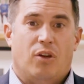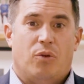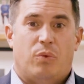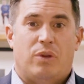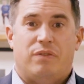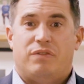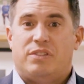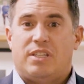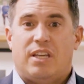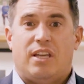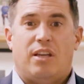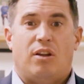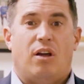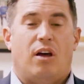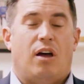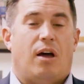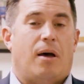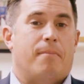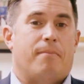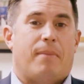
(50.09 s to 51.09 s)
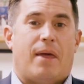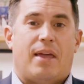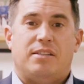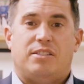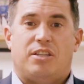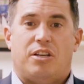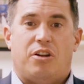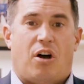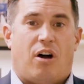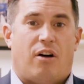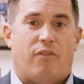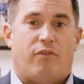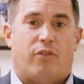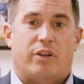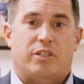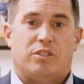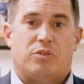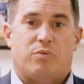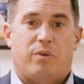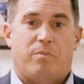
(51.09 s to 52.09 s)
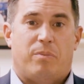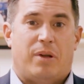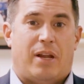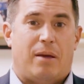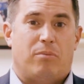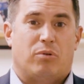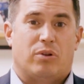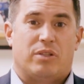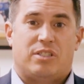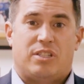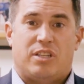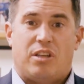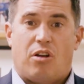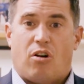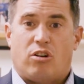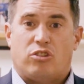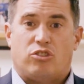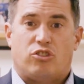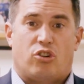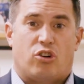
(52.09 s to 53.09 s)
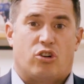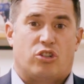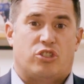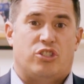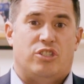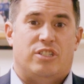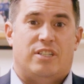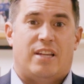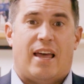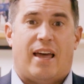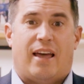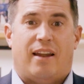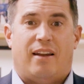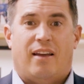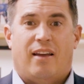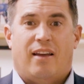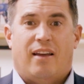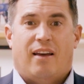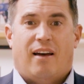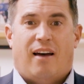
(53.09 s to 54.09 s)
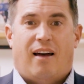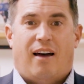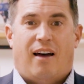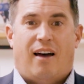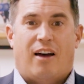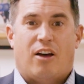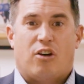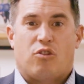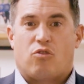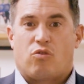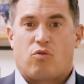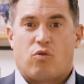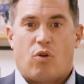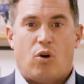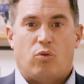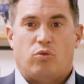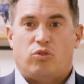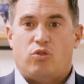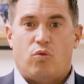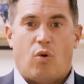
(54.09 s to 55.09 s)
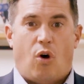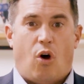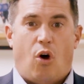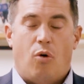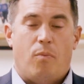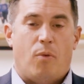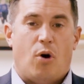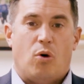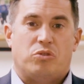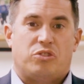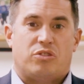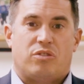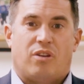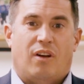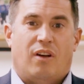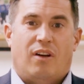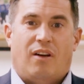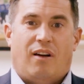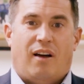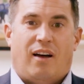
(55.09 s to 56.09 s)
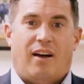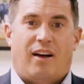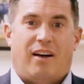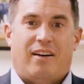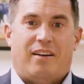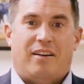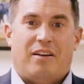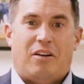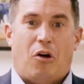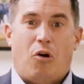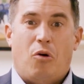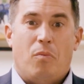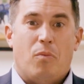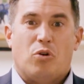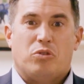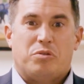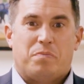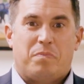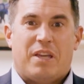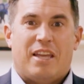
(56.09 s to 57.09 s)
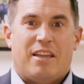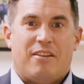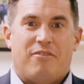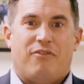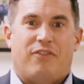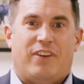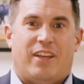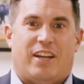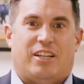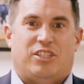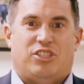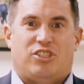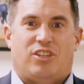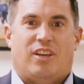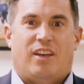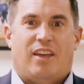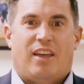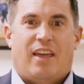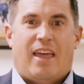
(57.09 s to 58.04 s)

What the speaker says: We've seen amazing offerings. We've been able to see our church debt grow to almost being finished.